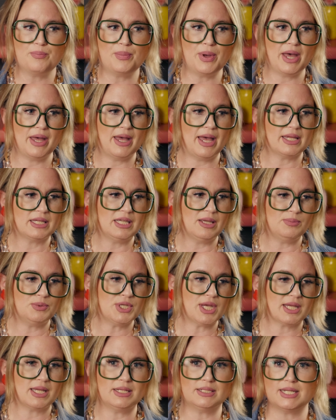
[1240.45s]
but I keep
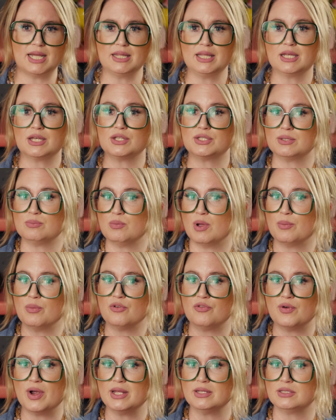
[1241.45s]
checking daily because
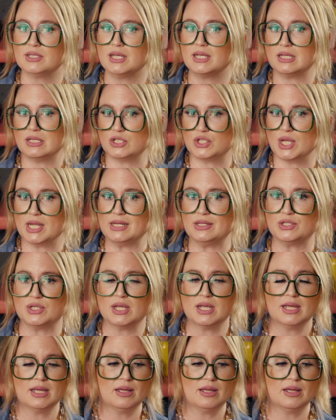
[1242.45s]
remember, friends, it can change